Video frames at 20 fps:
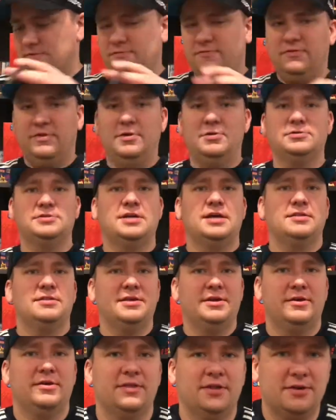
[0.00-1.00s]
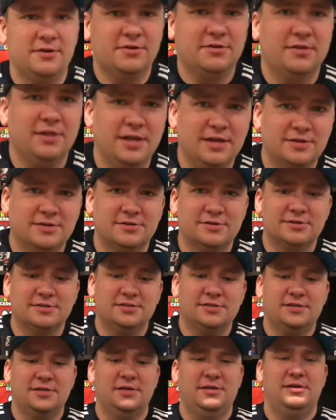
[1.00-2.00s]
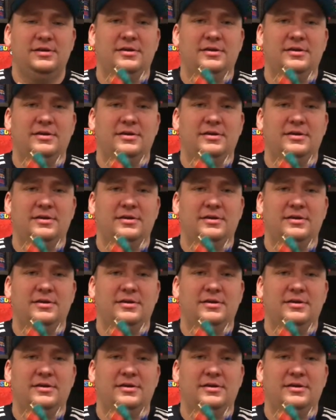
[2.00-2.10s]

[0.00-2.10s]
For those out there that are collectors,